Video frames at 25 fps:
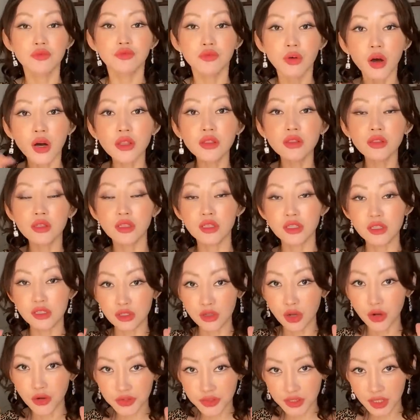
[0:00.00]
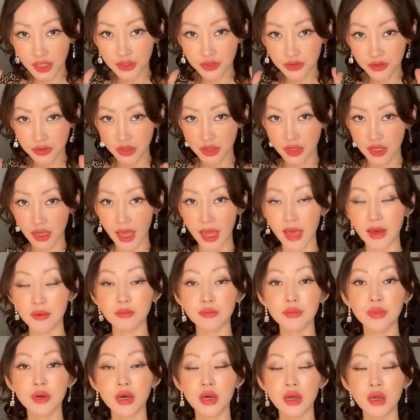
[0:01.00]
run this concentration
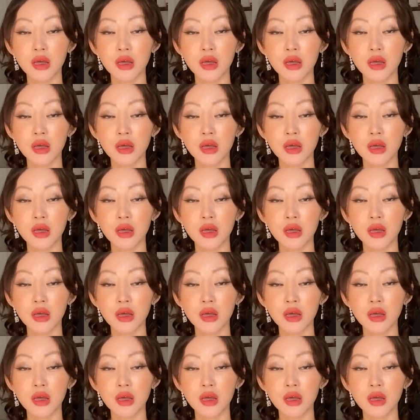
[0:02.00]
camp.